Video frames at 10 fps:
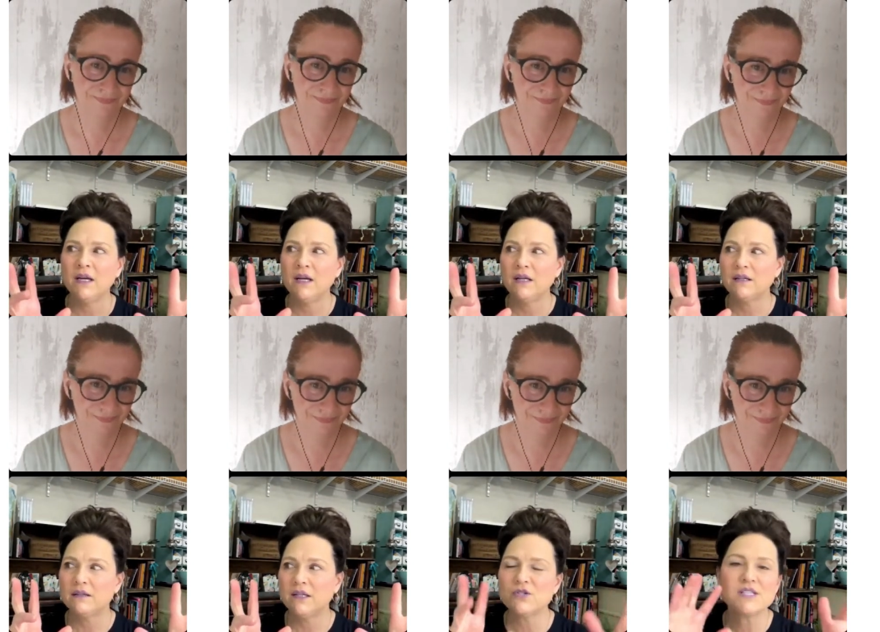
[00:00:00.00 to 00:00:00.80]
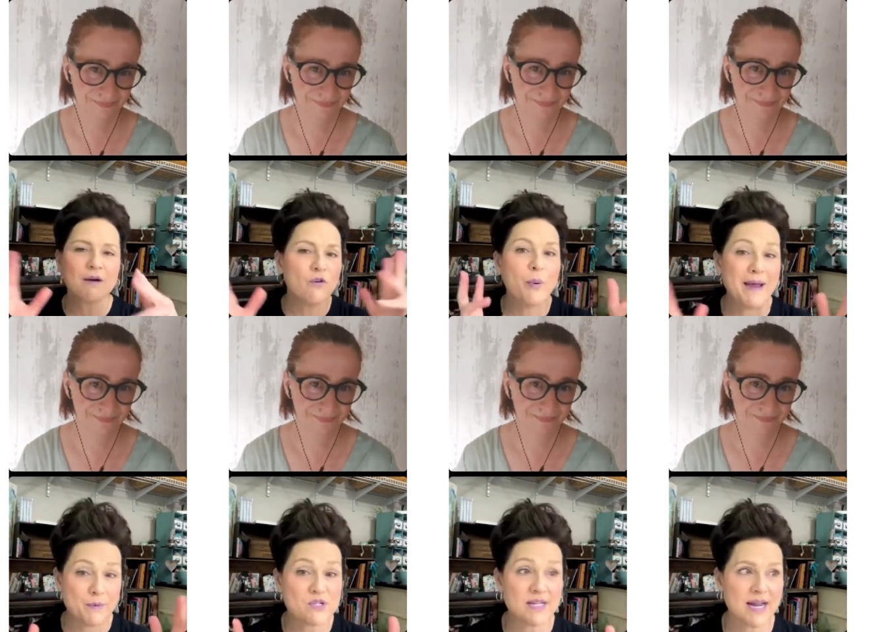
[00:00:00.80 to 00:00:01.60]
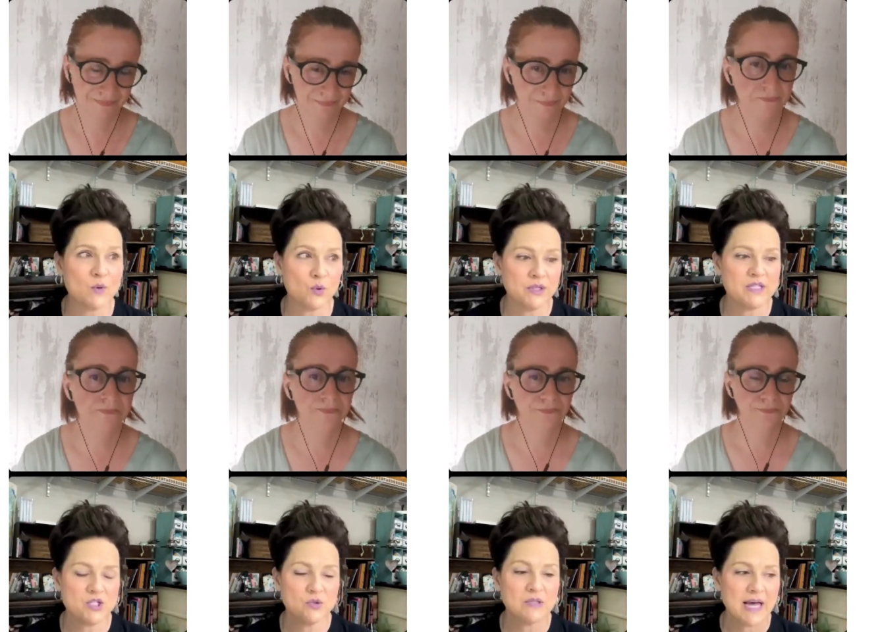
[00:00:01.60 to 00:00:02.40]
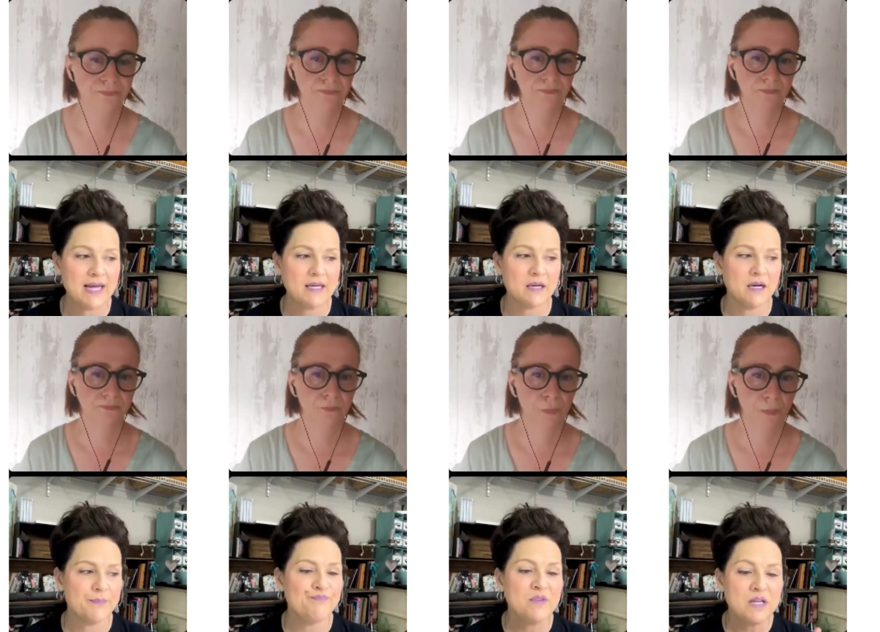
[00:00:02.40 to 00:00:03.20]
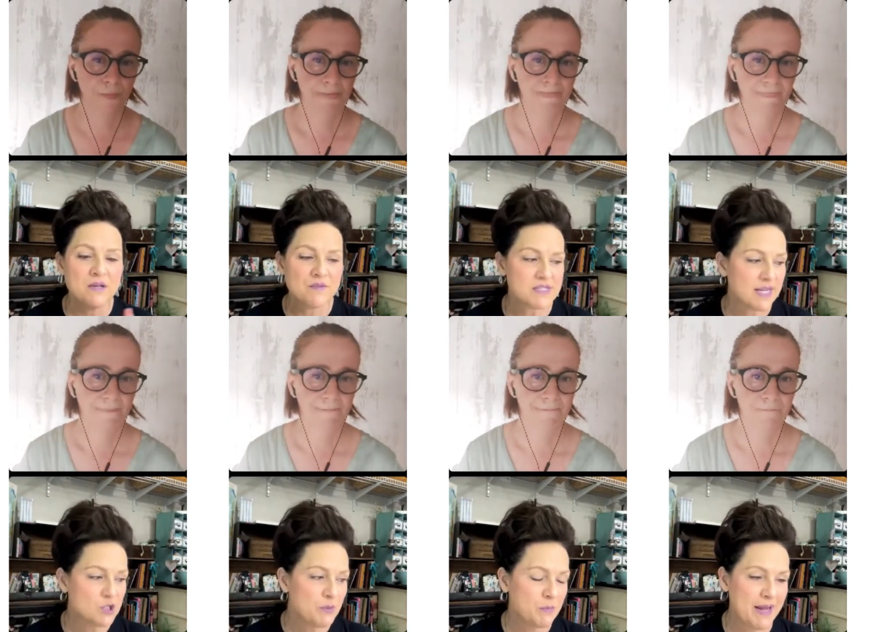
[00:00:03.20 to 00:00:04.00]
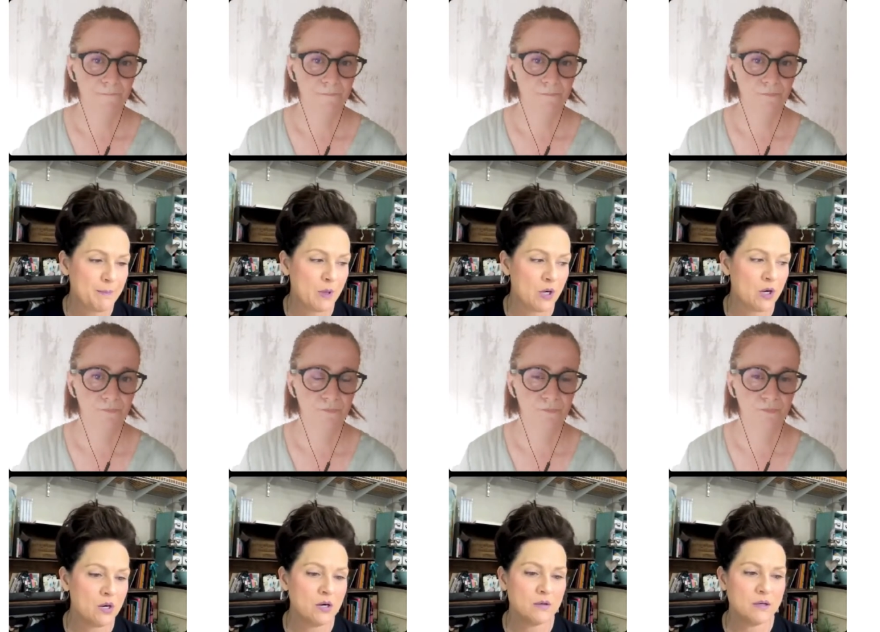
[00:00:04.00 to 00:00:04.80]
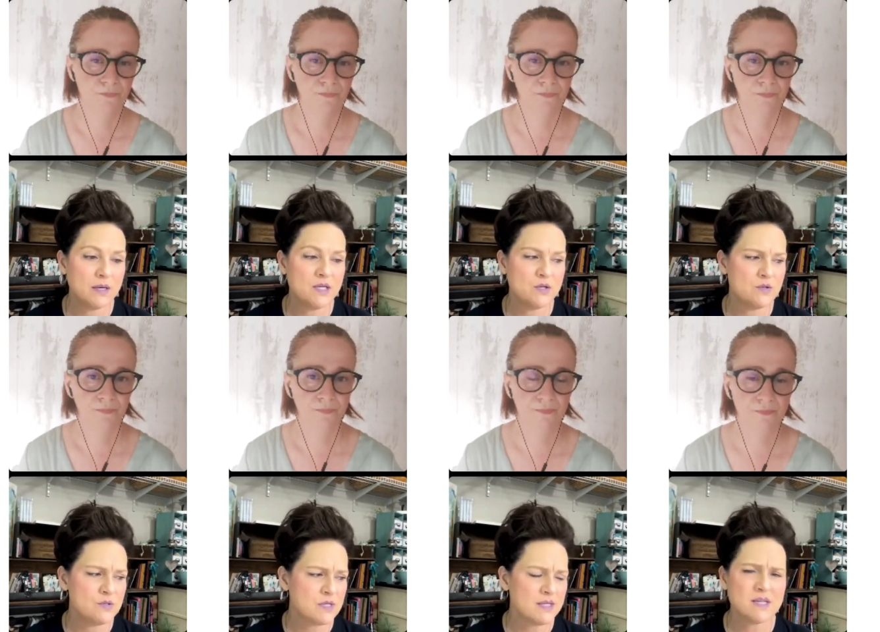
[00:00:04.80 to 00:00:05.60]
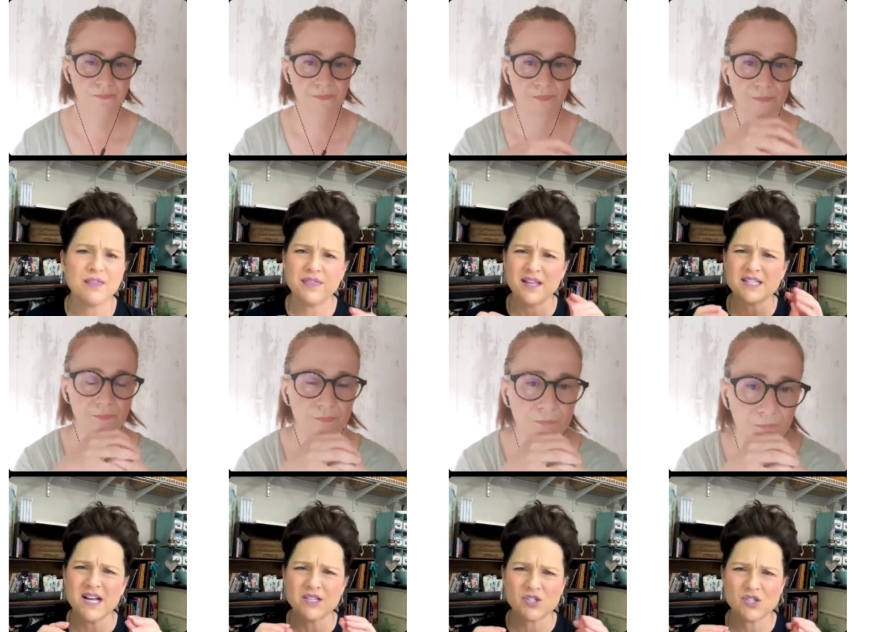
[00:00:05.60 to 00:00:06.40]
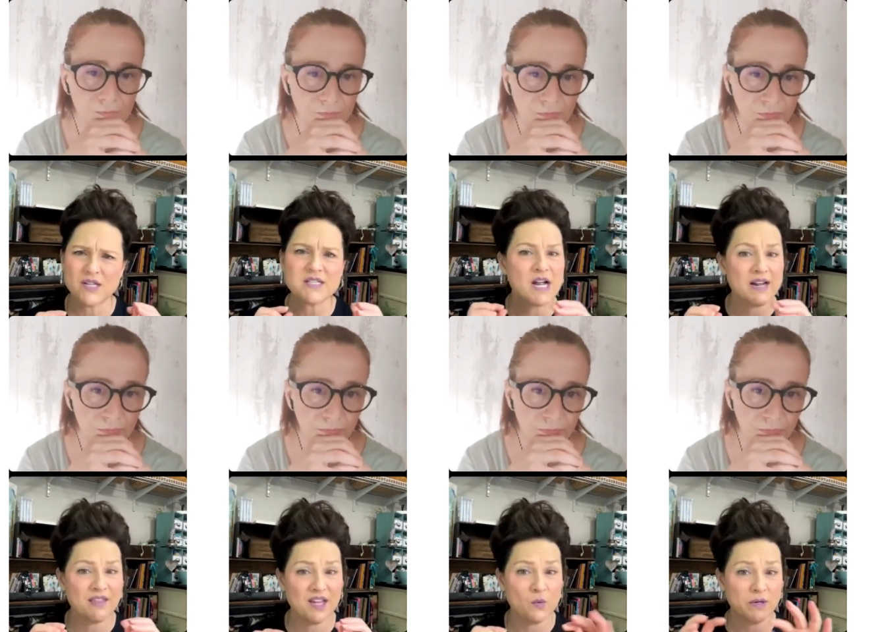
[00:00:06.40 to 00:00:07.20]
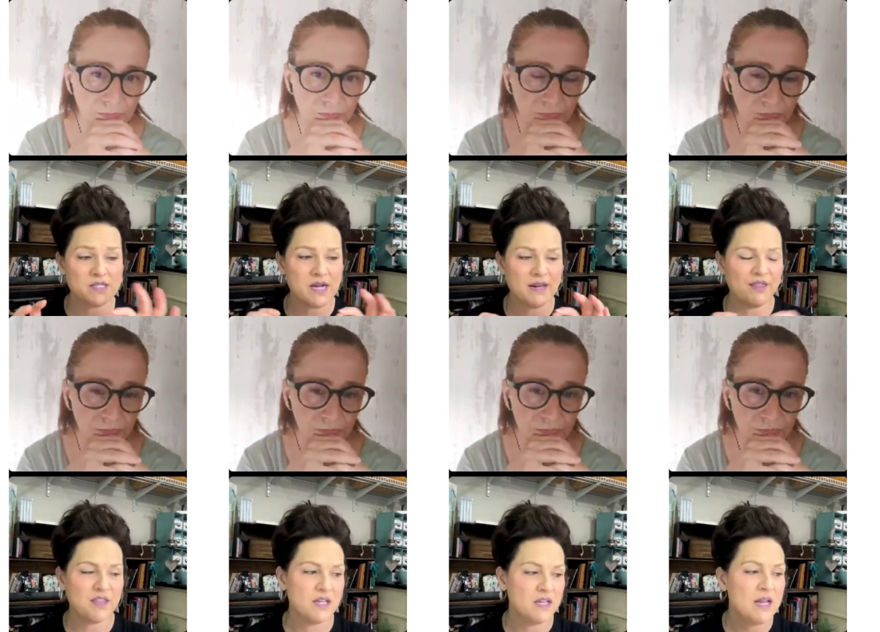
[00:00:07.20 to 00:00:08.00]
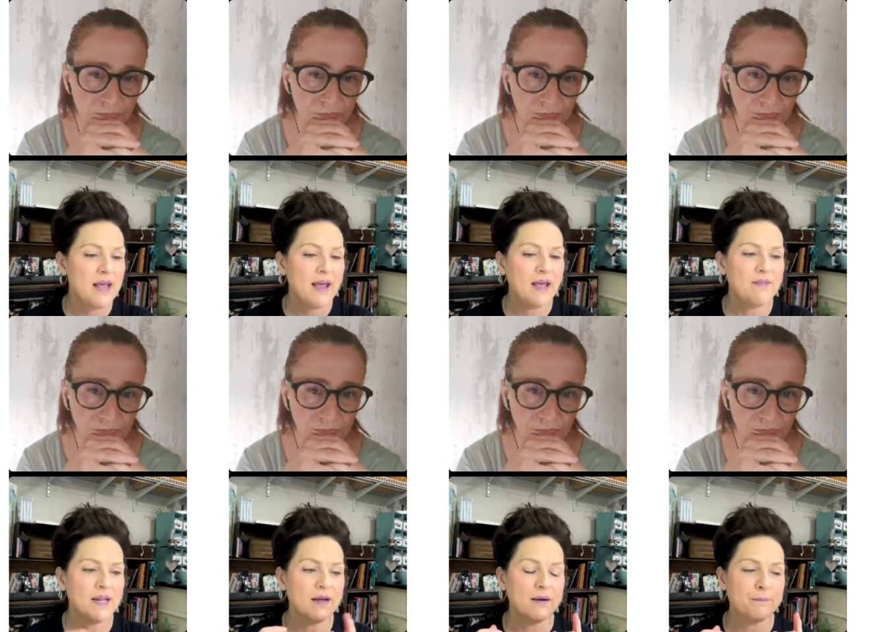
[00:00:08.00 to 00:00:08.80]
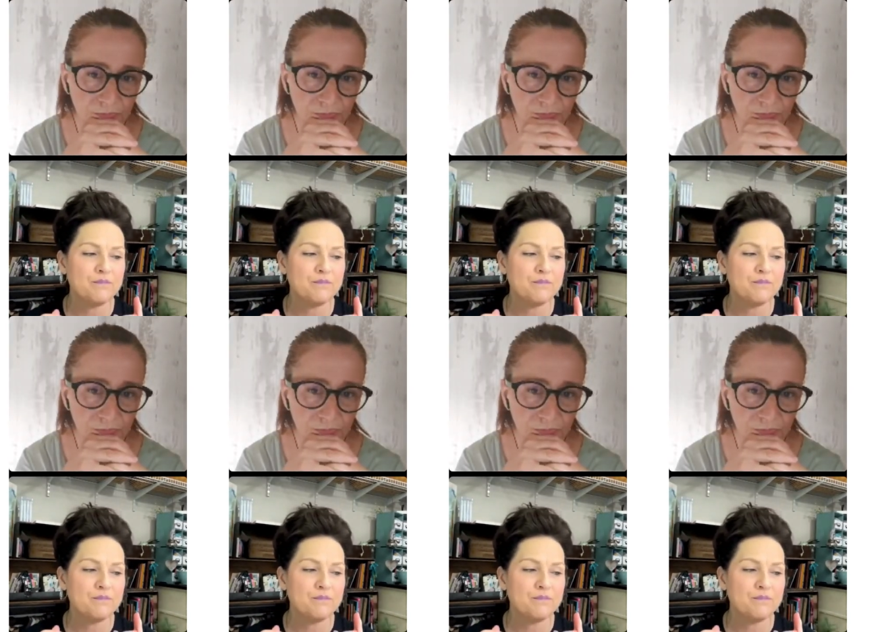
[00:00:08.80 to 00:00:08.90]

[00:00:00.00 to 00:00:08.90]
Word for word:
Speaker 1: there's several papers that I really do like. Um the sketchbook paper I use, it's a it's not it's not a thick one, it's kind of thin. And then um the